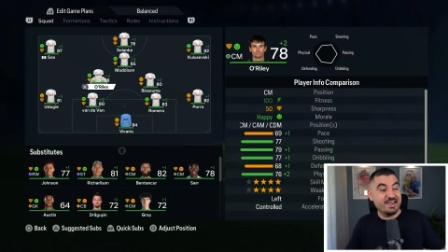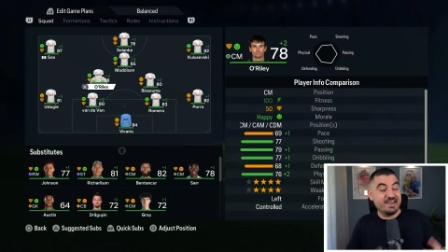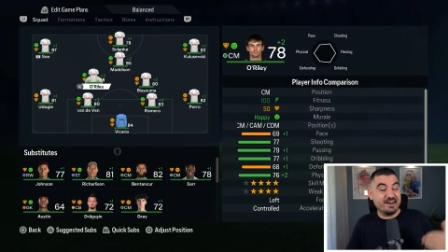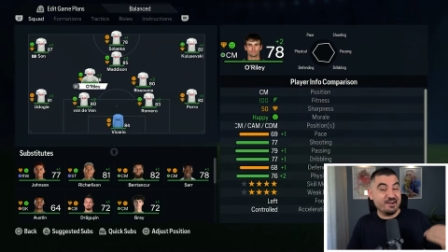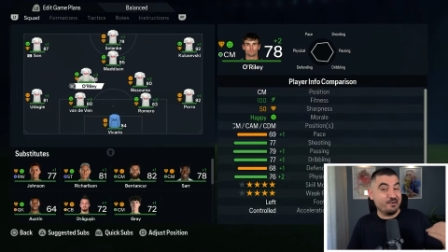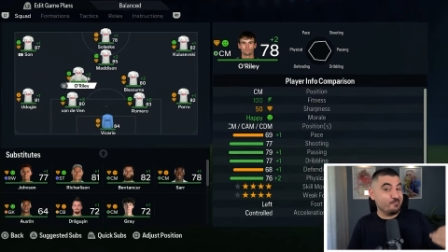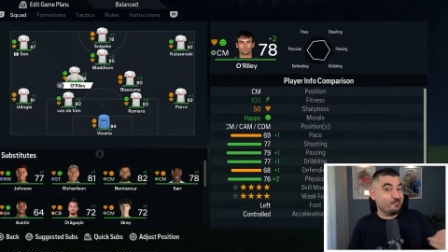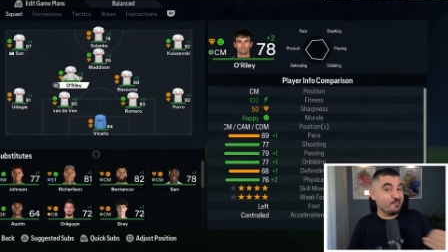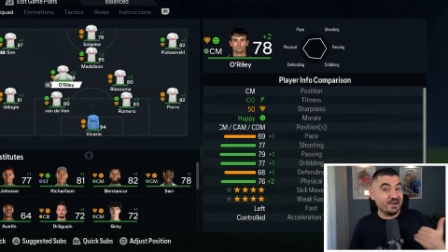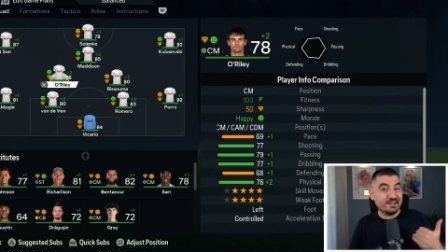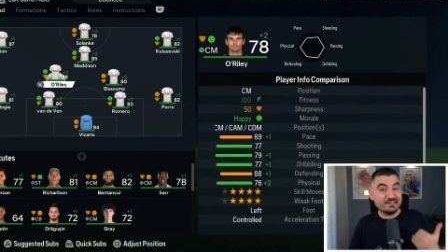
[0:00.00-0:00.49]

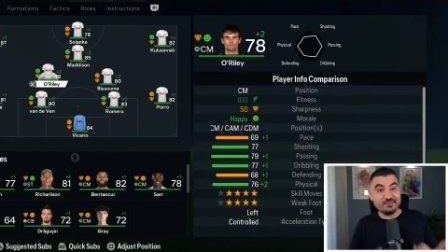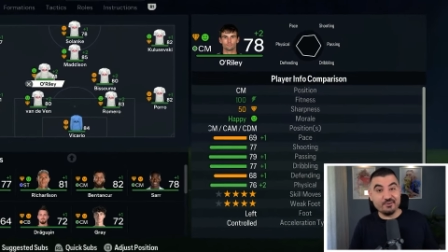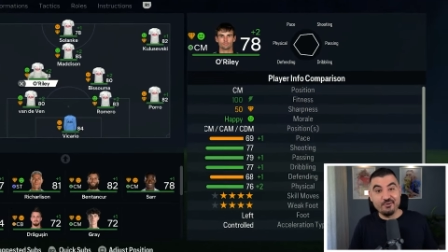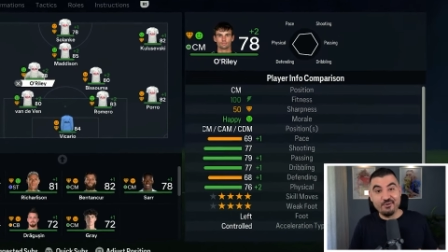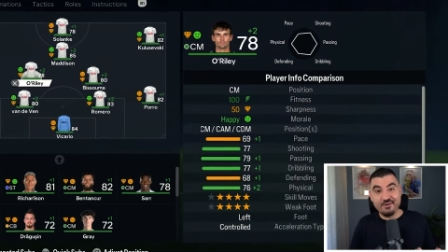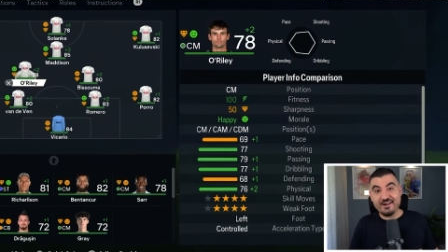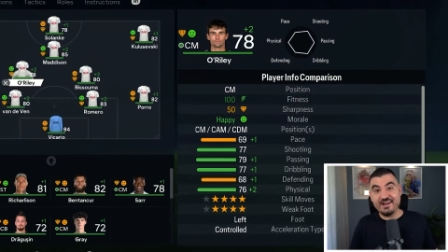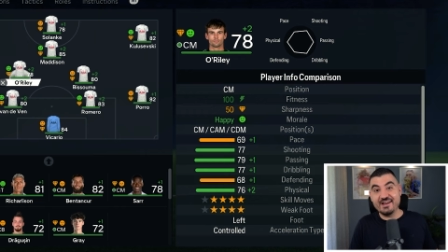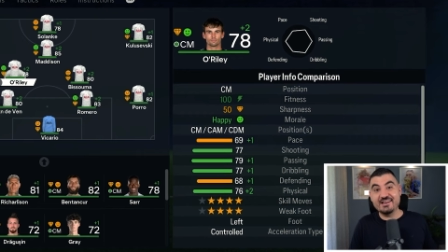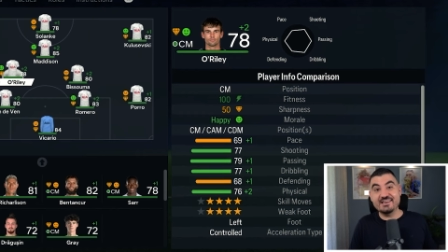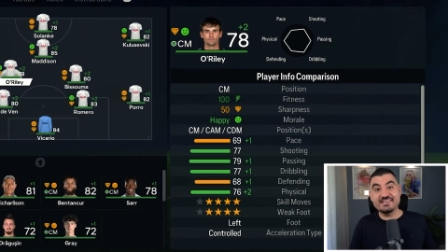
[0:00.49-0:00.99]
now Matt
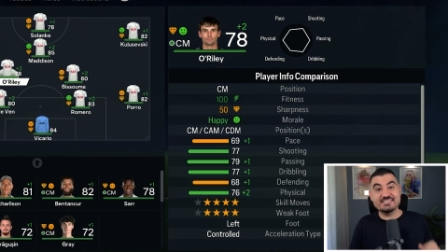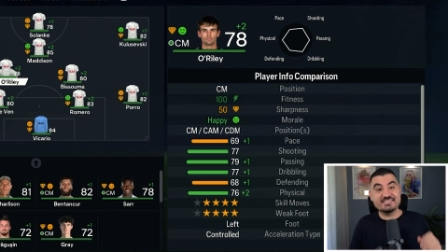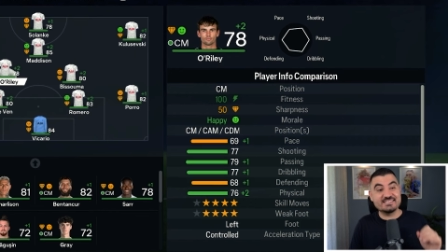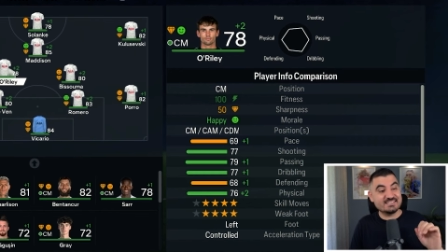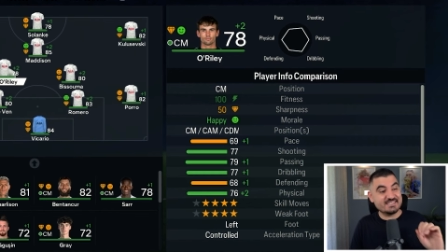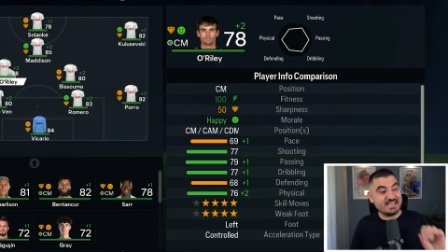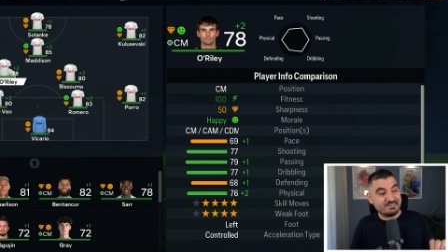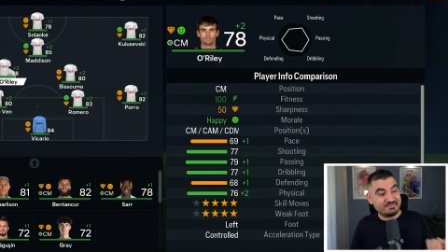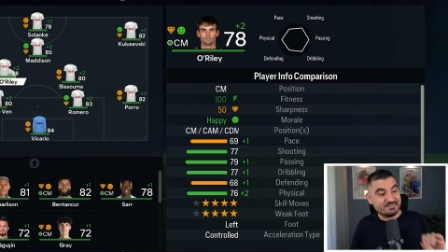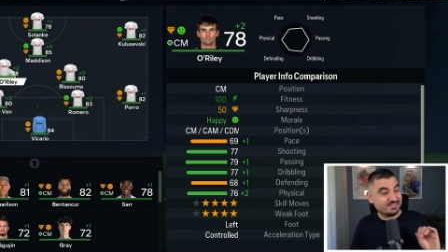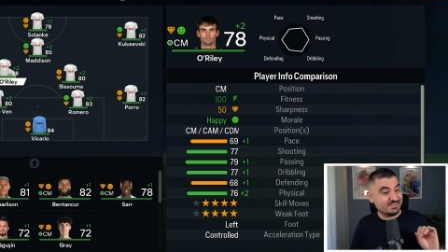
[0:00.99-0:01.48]
O'Riley is
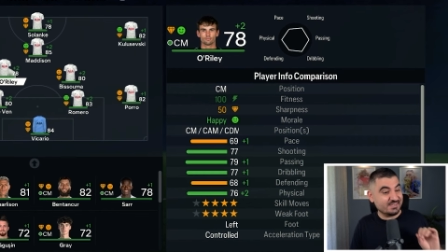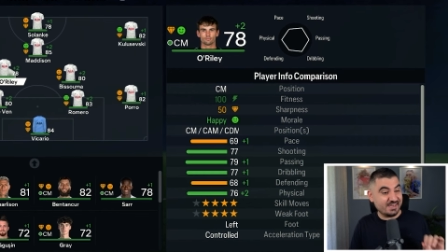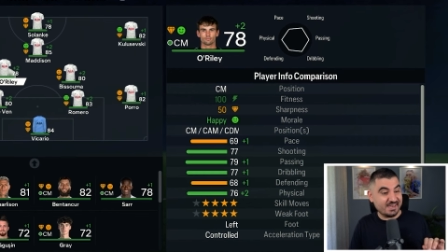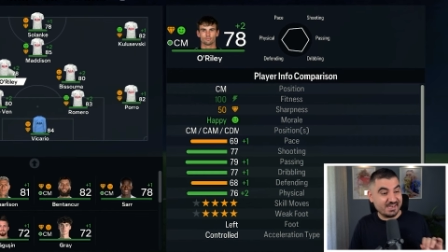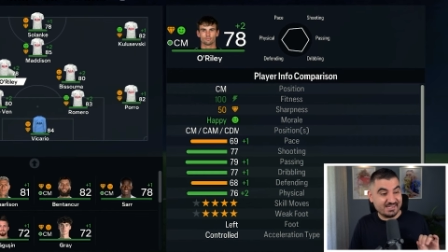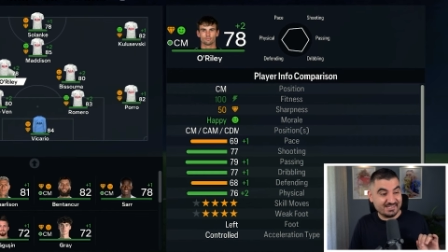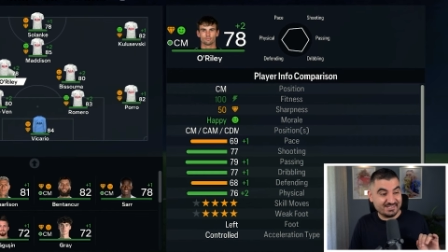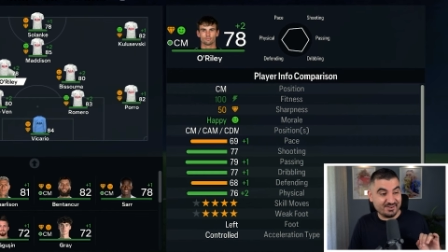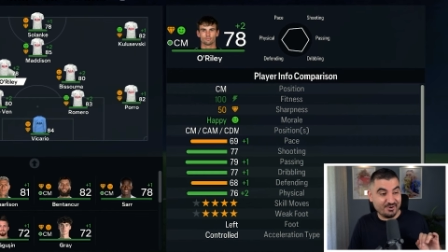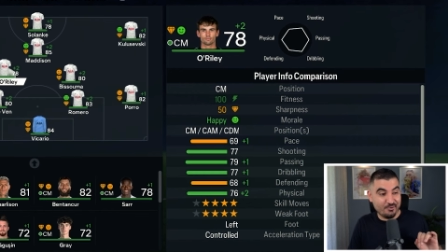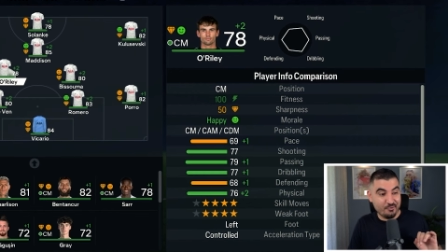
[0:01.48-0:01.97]

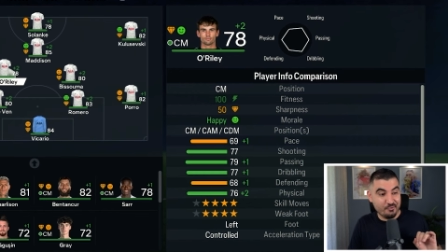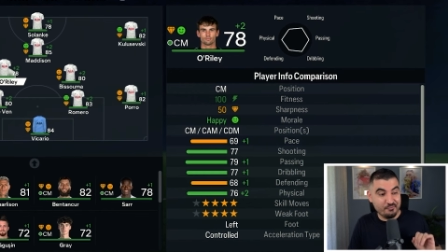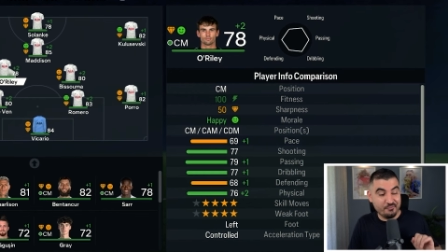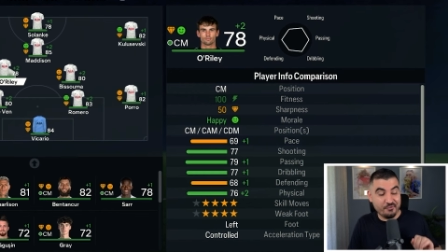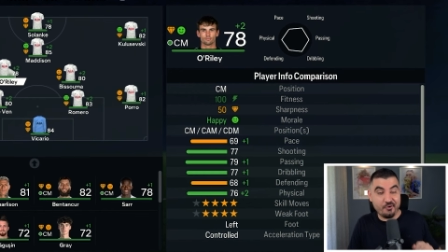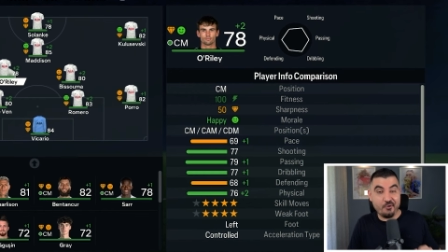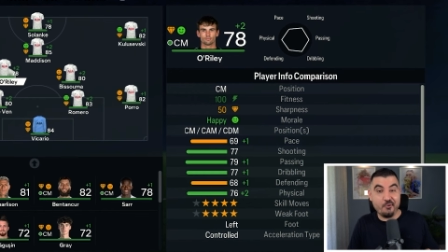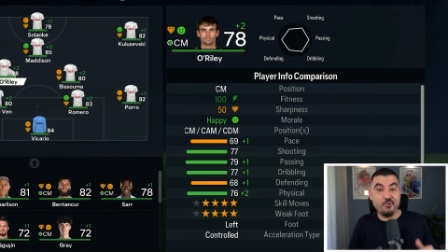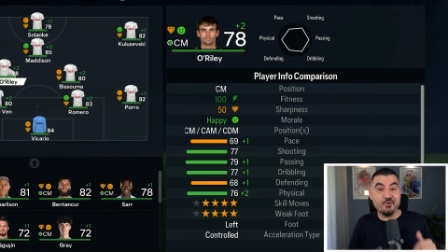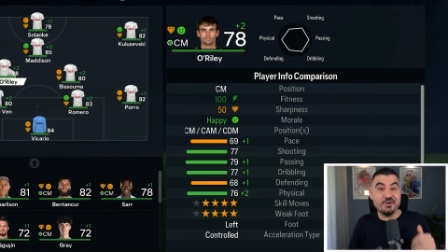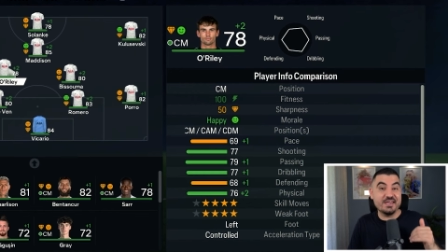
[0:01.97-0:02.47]
78
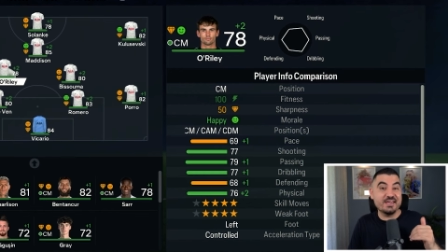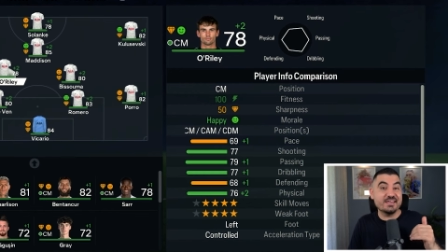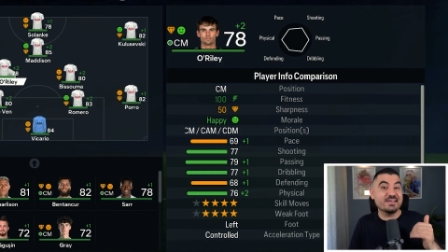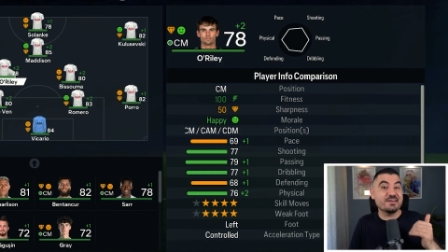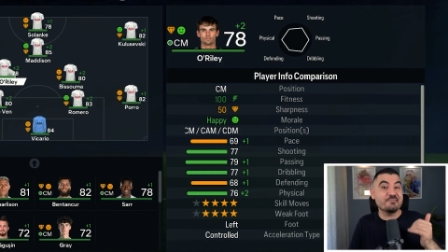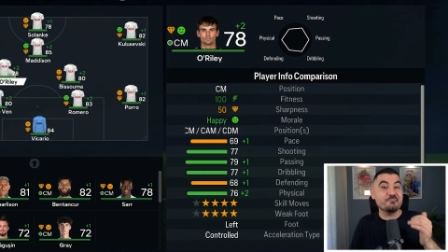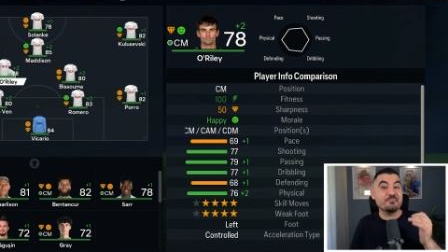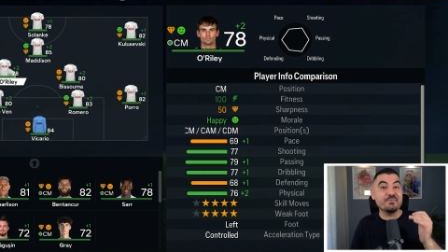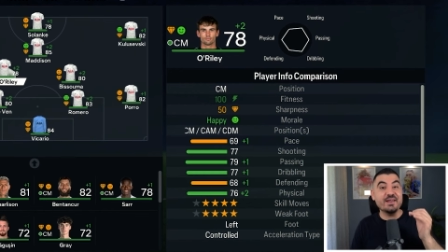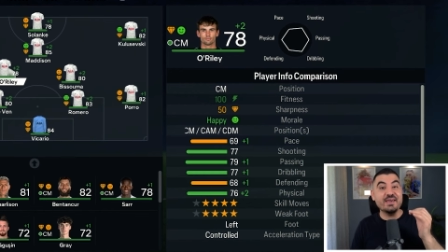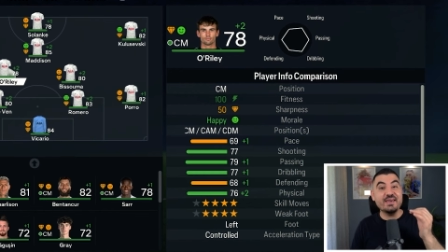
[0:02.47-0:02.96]
overall, he
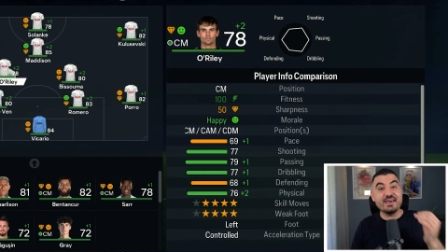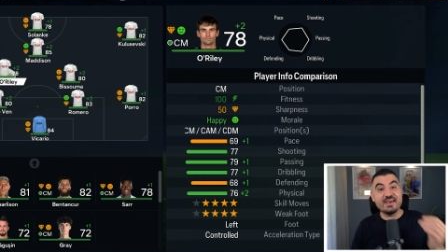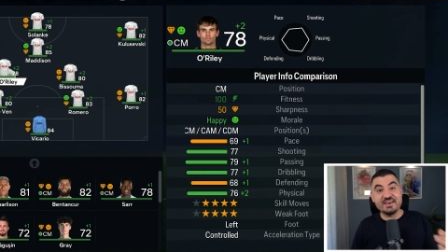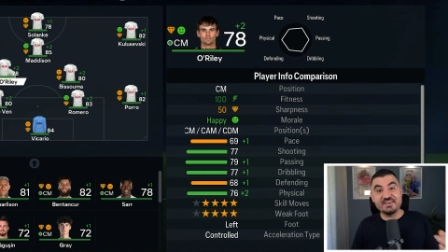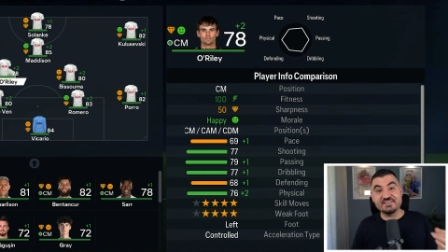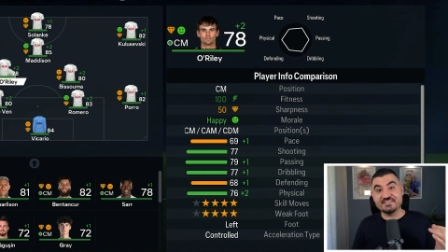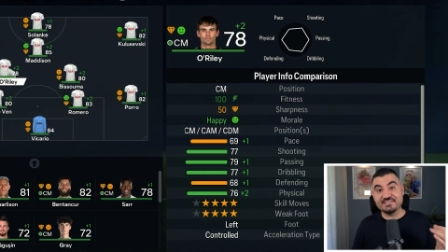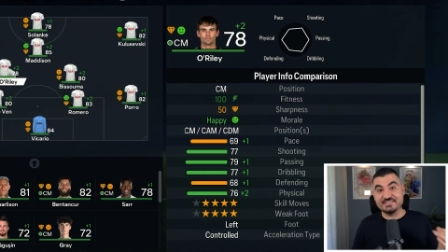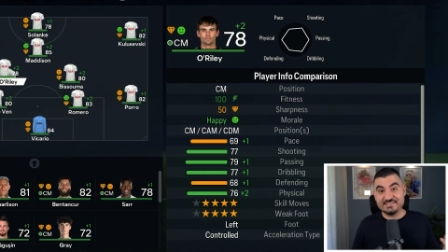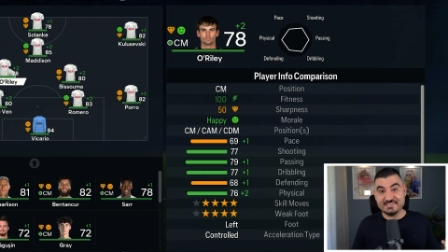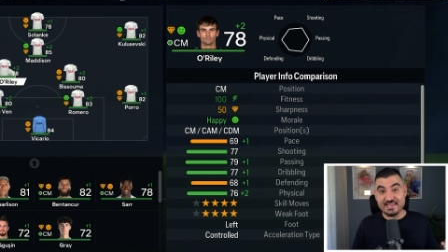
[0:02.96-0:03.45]
can play
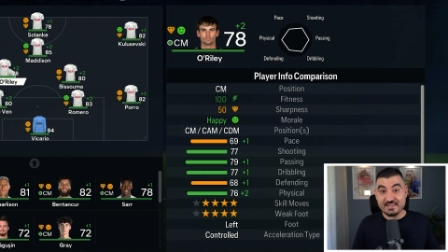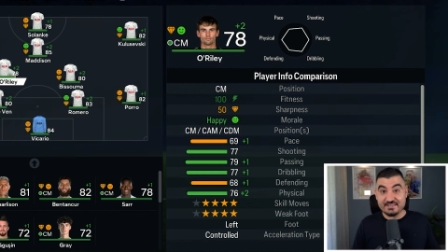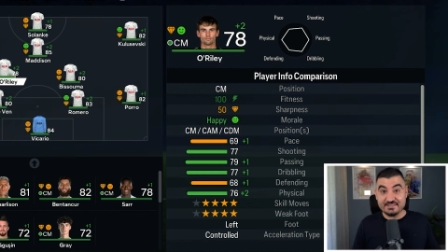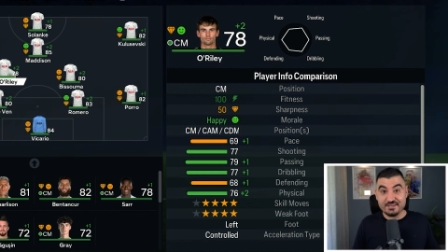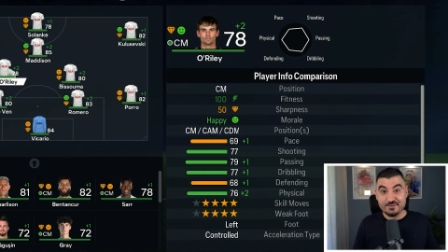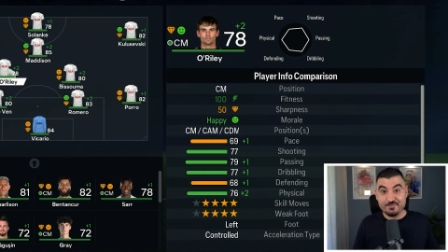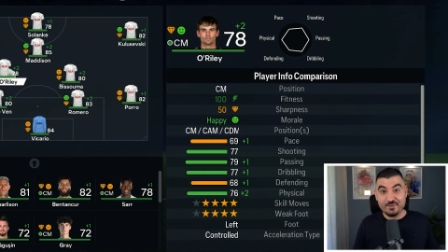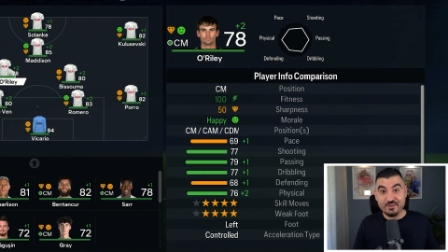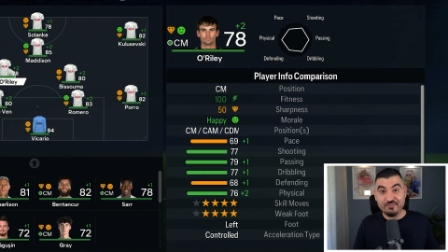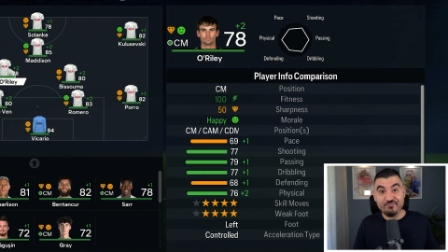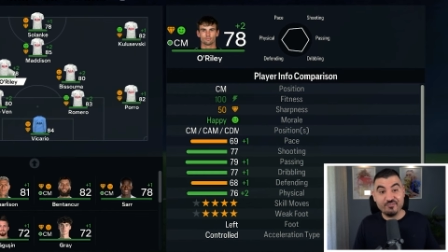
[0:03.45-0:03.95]
as a
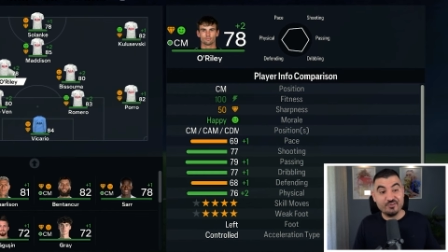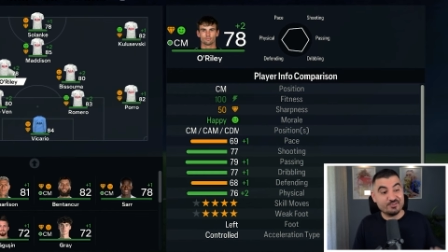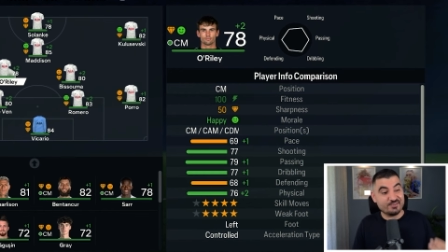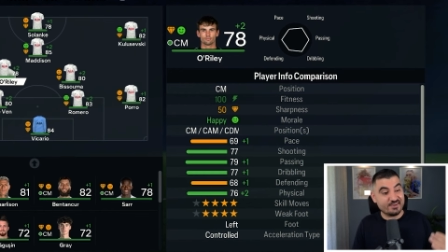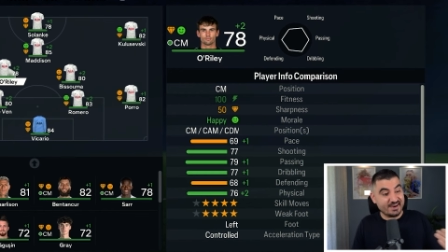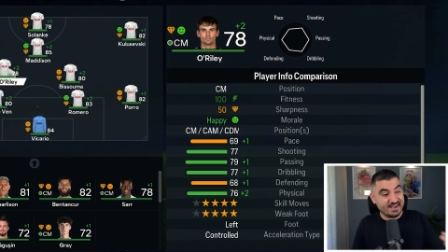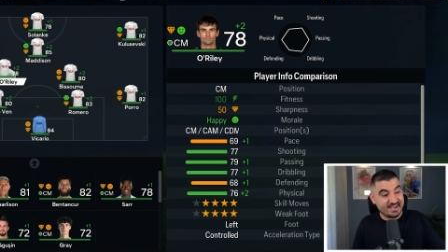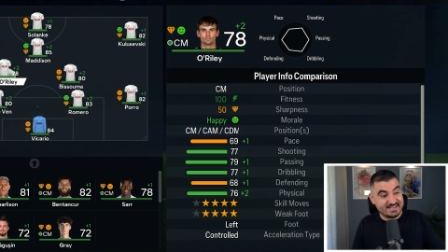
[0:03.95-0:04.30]
center midfielder,